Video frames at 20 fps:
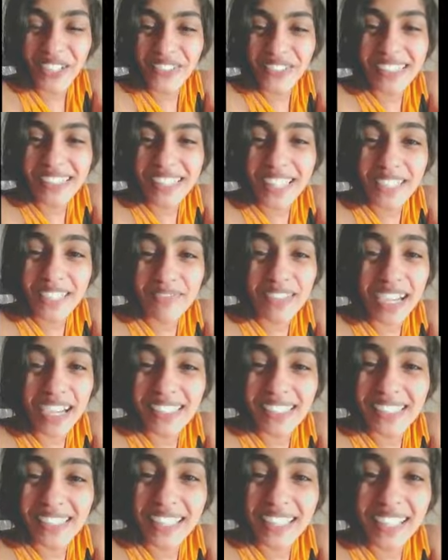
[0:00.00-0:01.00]
keep
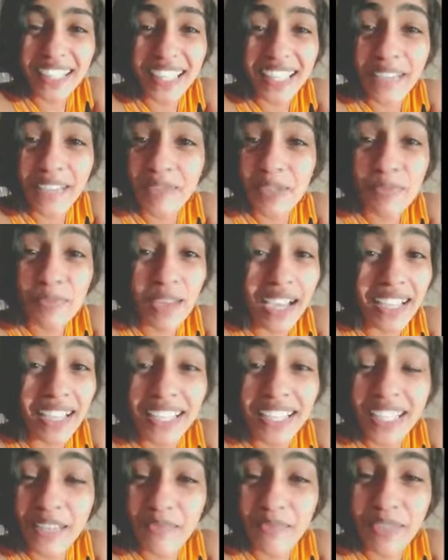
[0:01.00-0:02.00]
dancing, keep smiling,
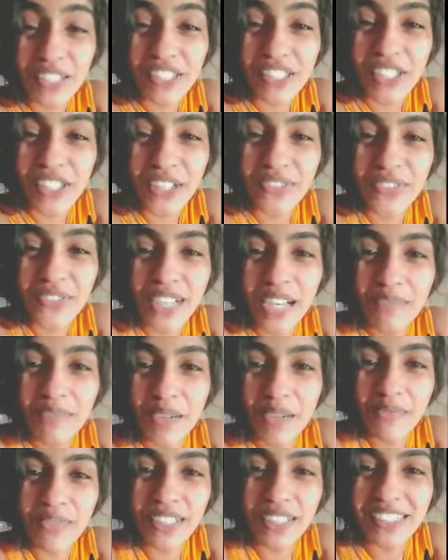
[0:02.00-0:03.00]
be cheerful and bubbly
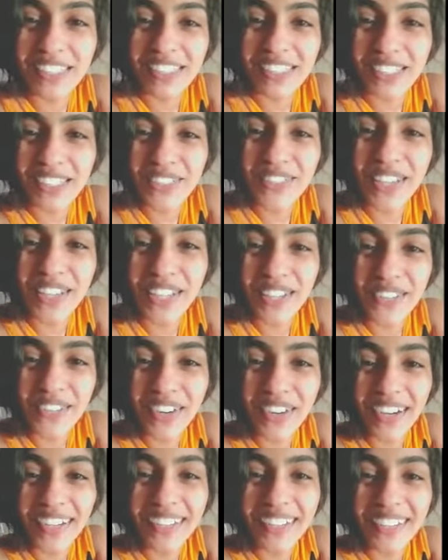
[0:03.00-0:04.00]
just the way you are.
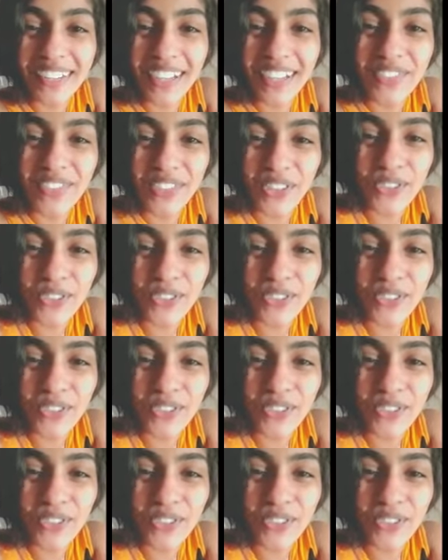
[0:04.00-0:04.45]
Love you.